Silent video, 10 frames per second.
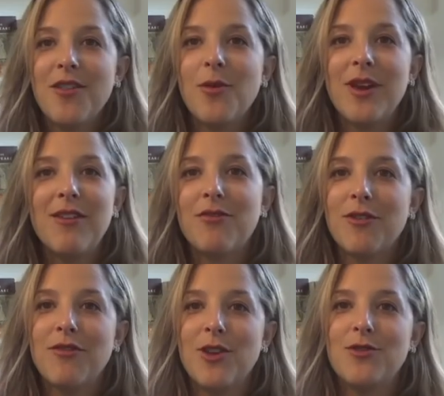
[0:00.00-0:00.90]
we've
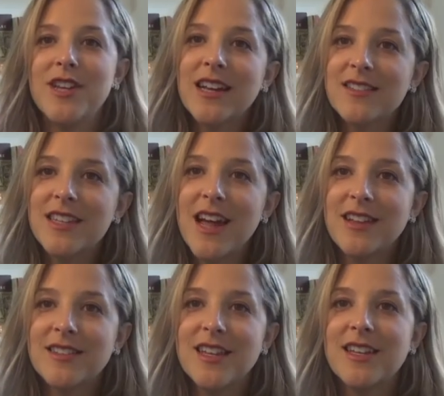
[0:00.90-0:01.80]
reviewed text
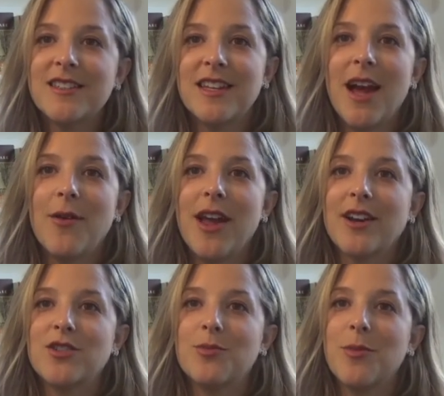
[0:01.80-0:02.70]
analysis and how an
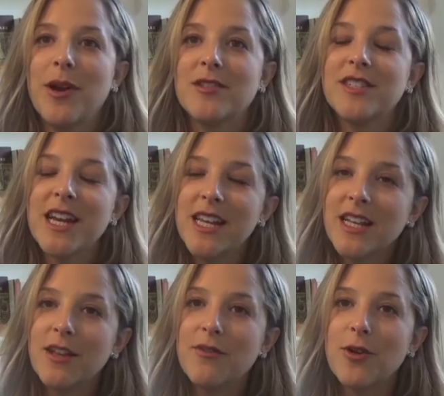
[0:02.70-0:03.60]
actor prepares
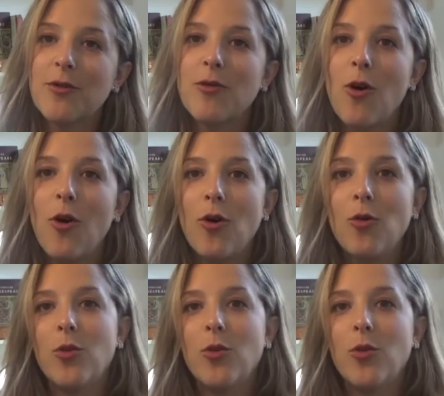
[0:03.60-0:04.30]
technically for a role,